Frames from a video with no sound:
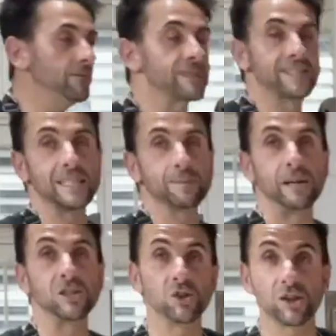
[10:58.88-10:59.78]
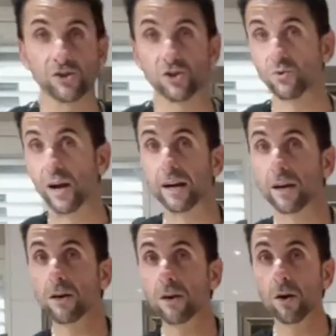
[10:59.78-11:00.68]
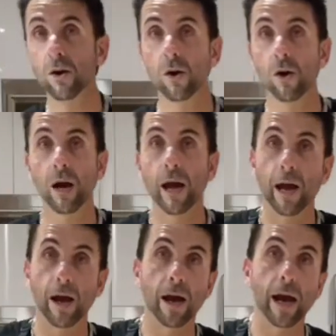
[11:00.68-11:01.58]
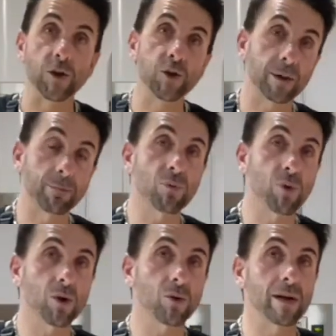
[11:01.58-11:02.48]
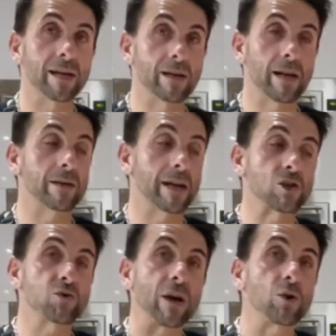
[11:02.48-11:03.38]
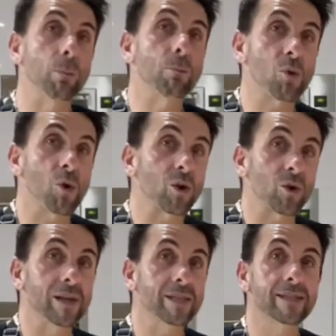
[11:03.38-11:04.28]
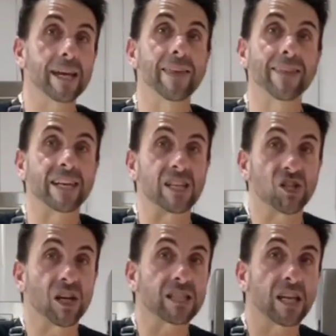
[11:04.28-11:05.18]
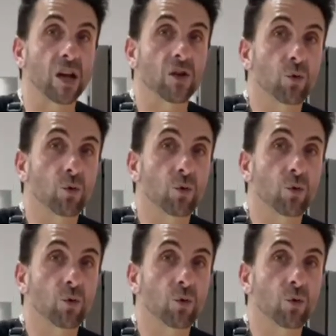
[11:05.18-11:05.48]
for 6 months, you can track and you can progress and track your progress and then adjust along the